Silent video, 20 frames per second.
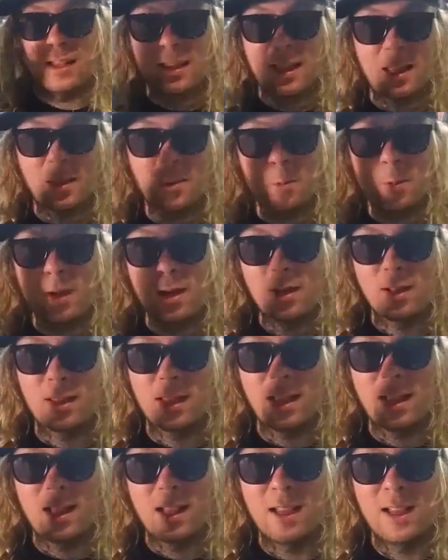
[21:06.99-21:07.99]
and then
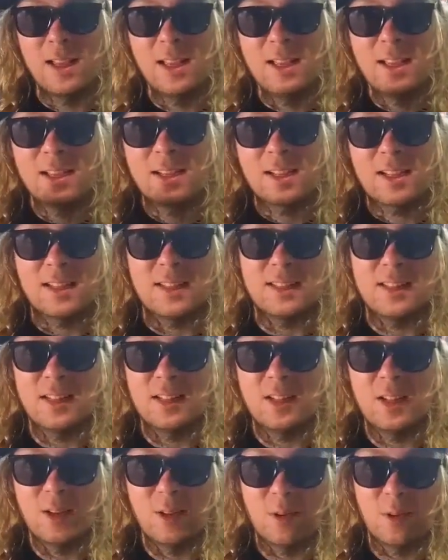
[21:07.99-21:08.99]
we'll
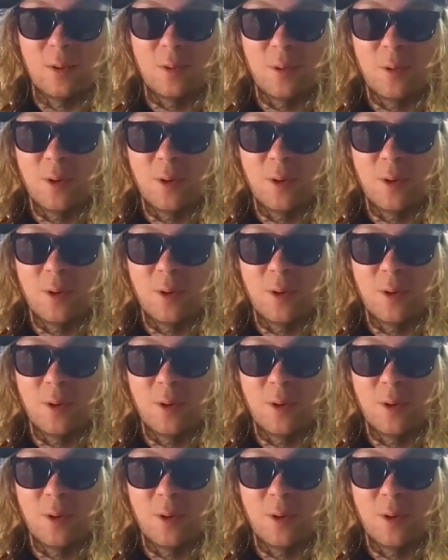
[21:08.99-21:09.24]
continue